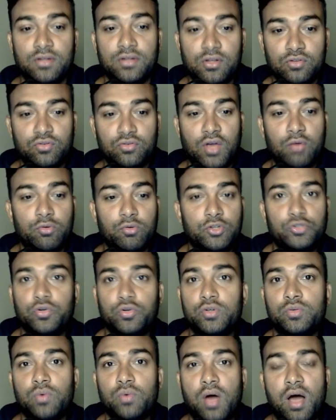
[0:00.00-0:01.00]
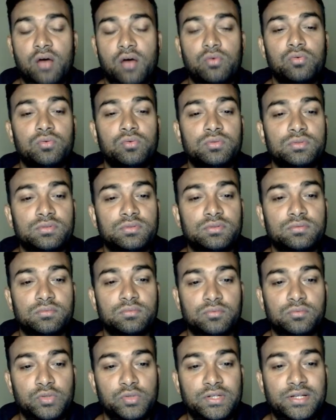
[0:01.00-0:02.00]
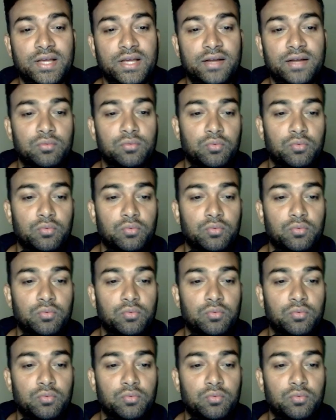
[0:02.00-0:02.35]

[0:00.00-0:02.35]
So I will show you how we can